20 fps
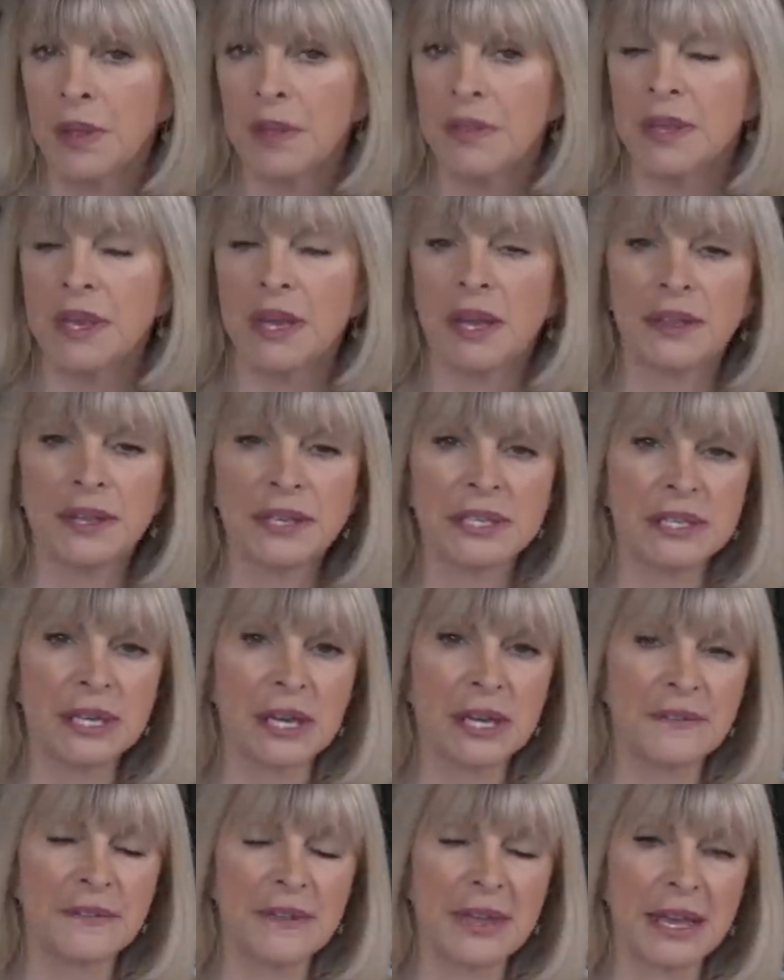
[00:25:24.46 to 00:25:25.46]
the other
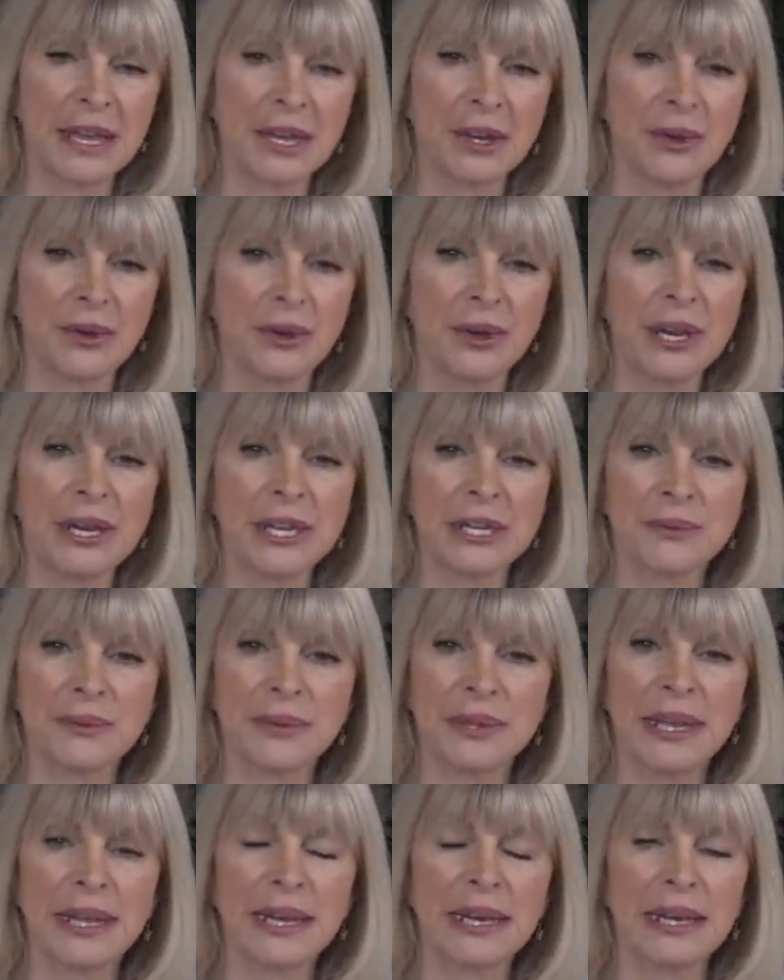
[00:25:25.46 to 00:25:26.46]
side of that coin is when
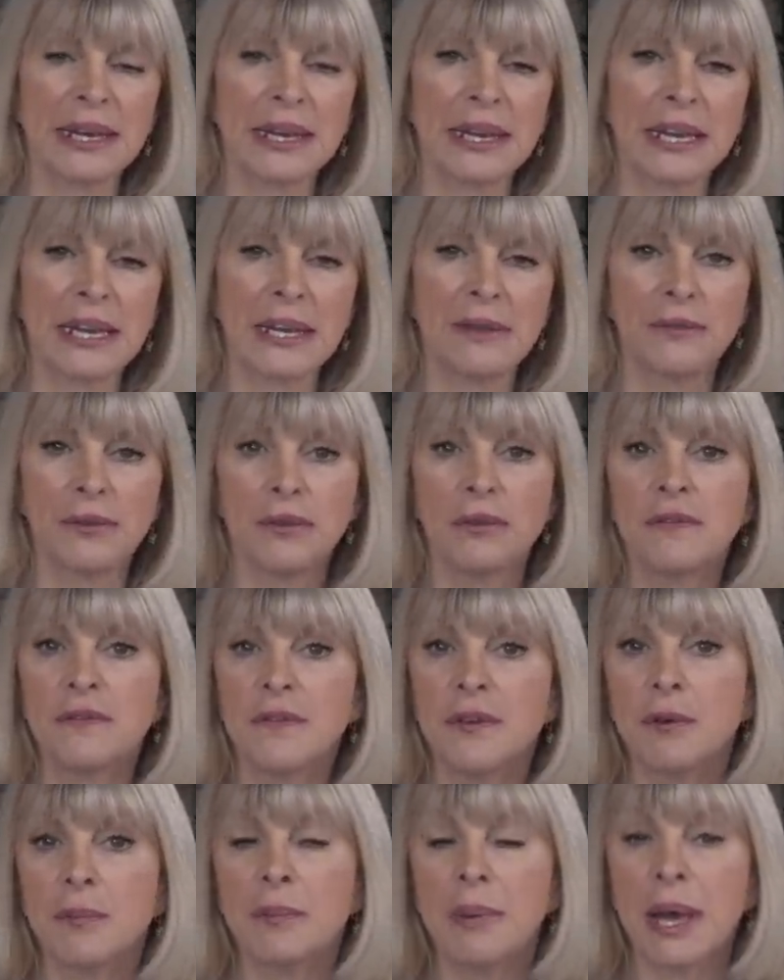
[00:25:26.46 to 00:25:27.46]
they leave, you
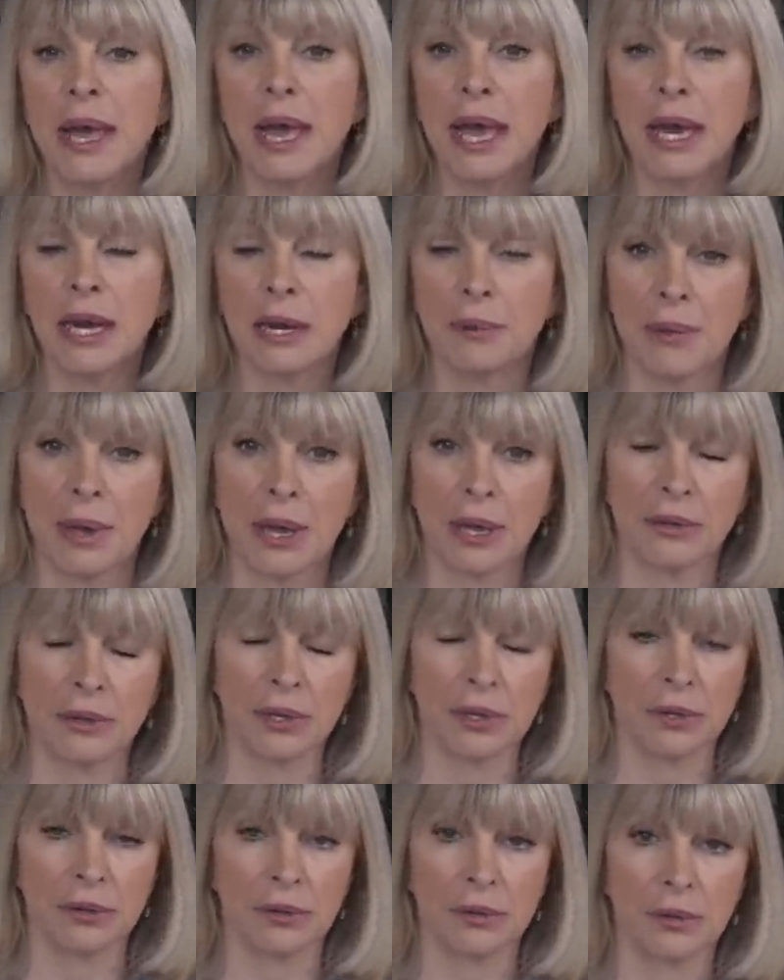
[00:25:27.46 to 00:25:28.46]
feel bad about
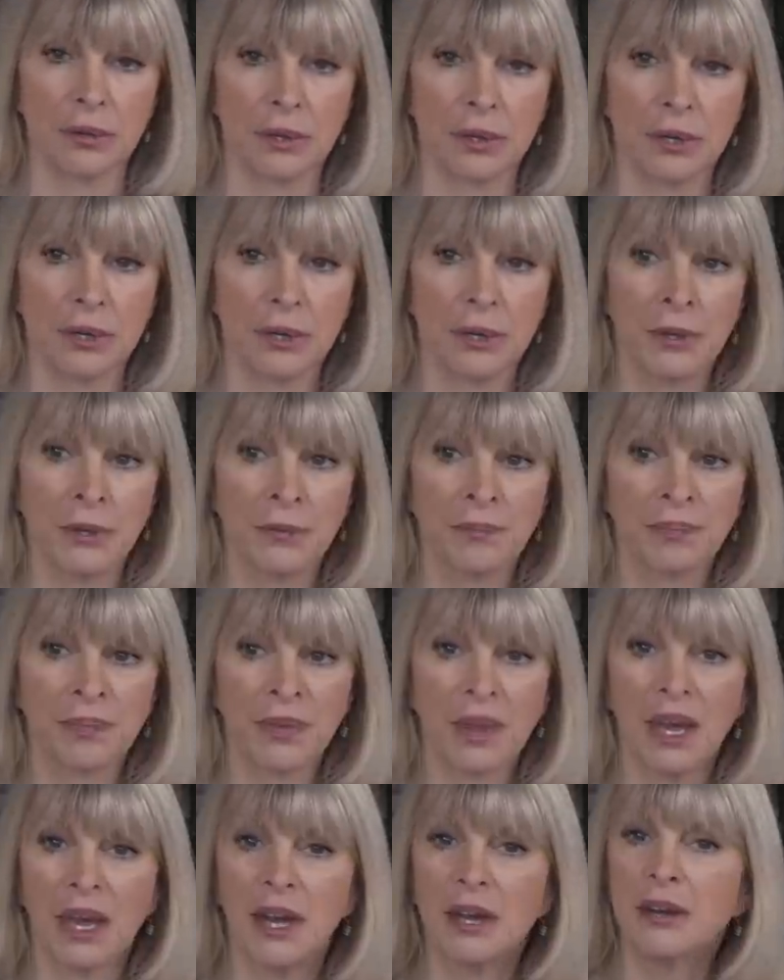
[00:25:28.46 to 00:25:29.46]
you.
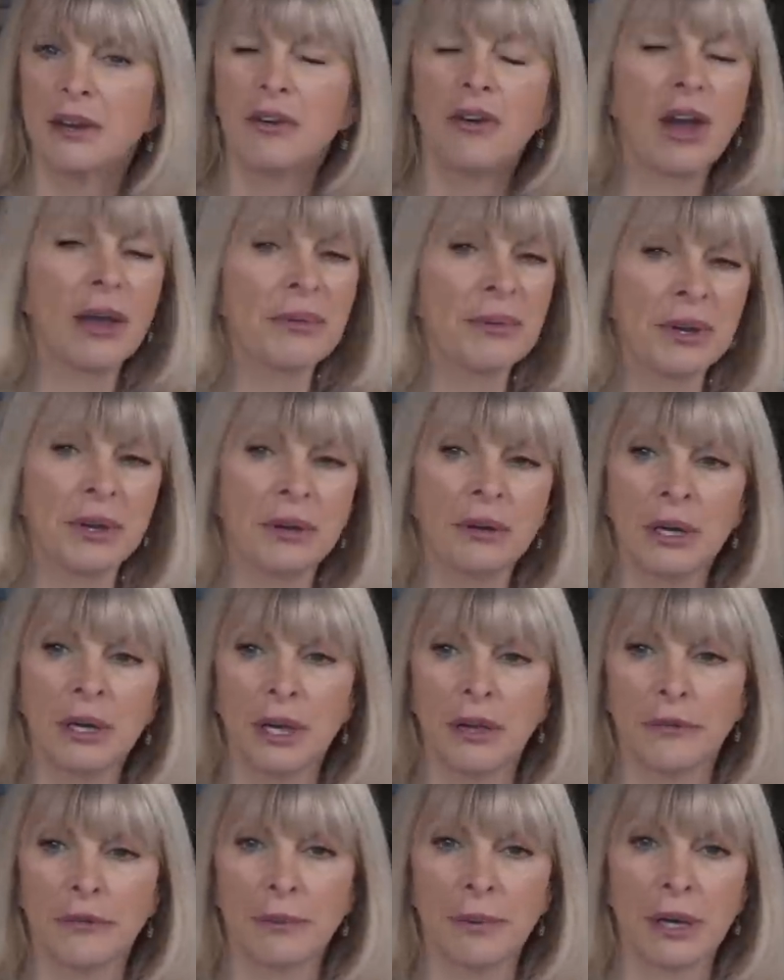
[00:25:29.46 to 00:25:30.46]
Oh, I'm not
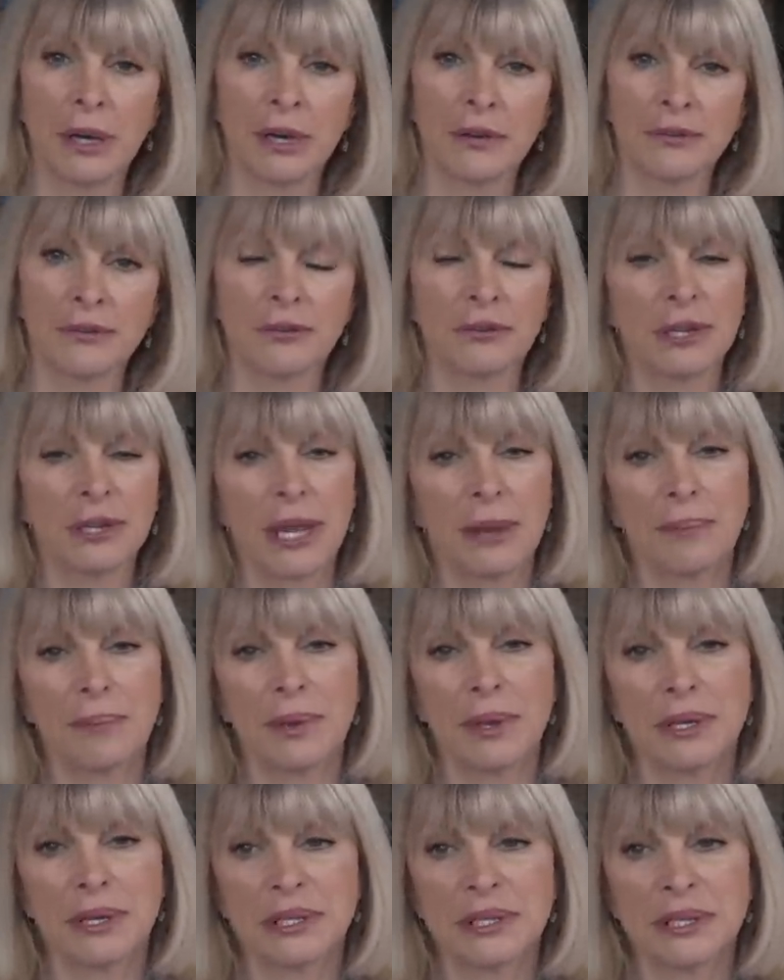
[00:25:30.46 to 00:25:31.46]
lovable. After all, that
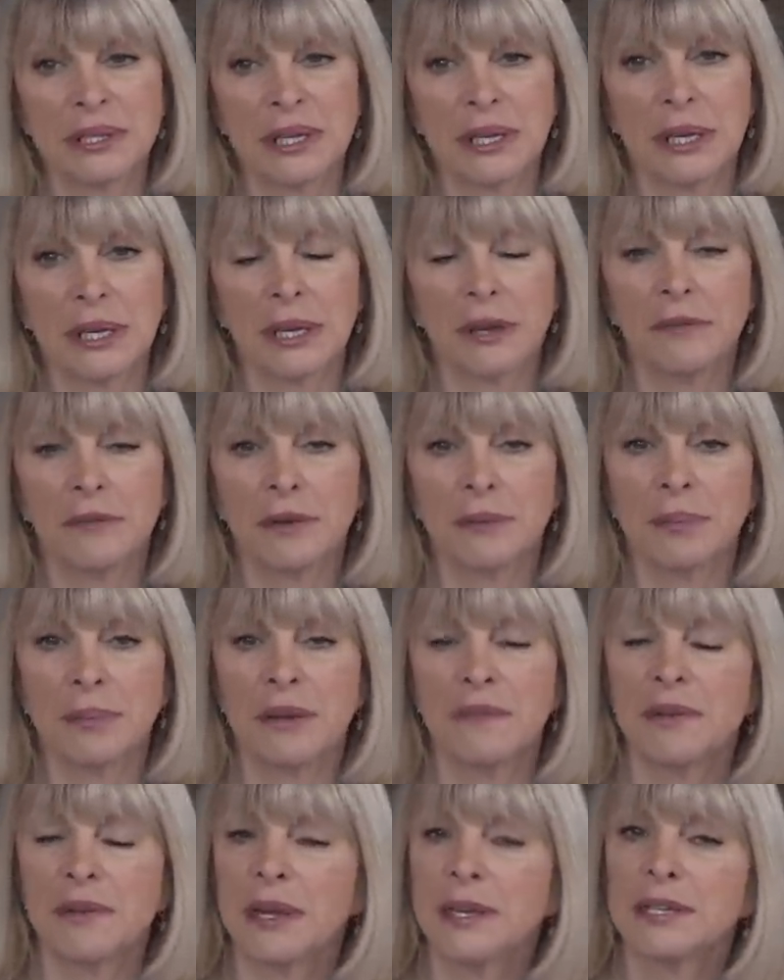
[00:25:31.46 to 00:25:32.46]
person that loved
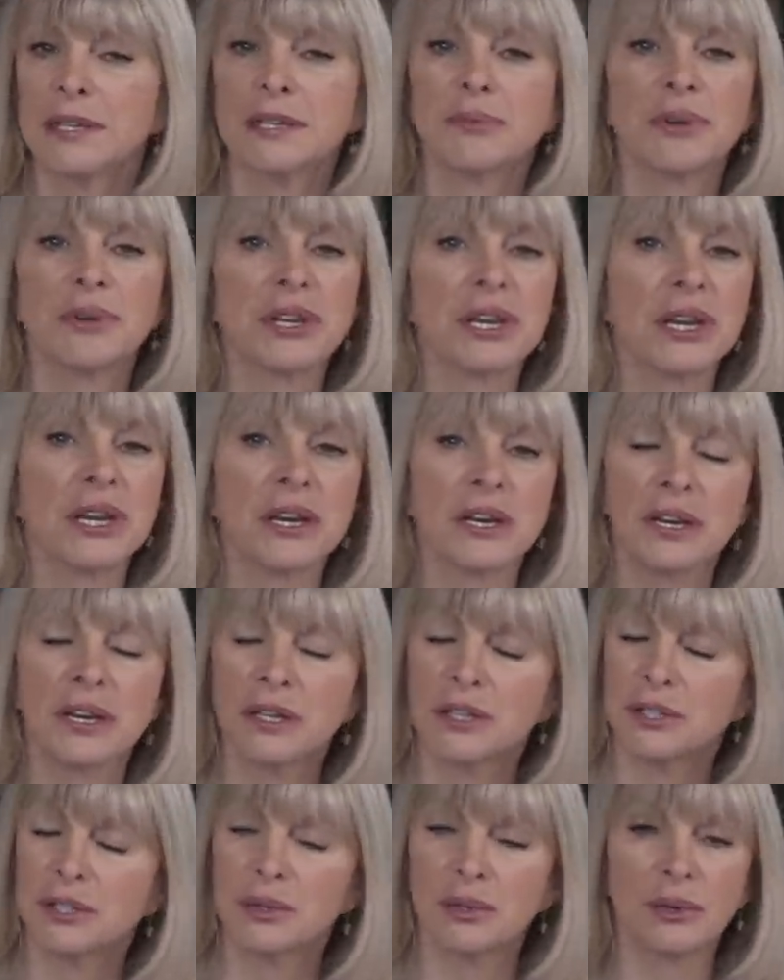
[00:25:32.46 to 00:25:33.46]
me found someone younger,
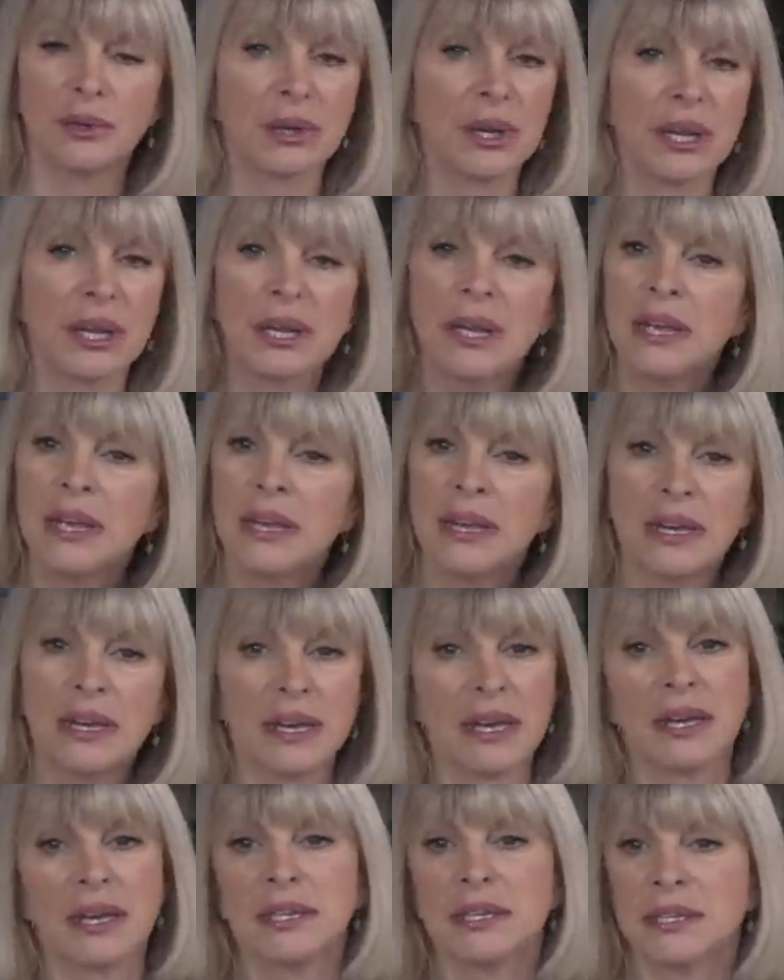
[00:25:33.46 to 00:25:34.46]
taller,
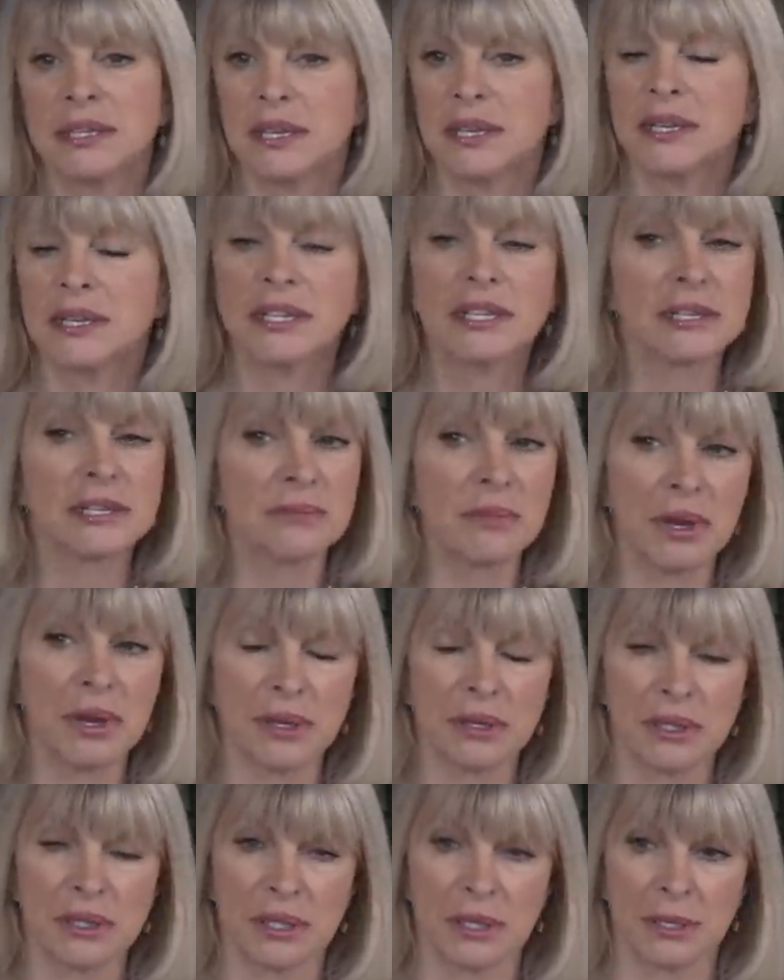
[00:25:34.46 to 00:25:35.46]
nicer,
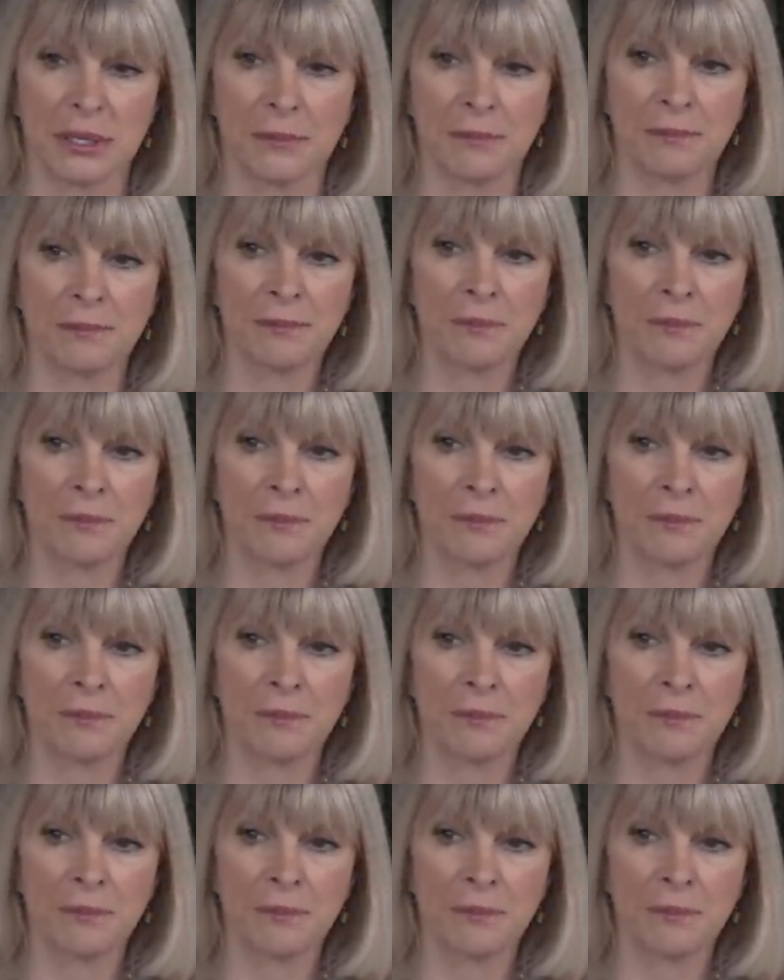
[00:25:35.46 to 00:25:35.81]
smarter.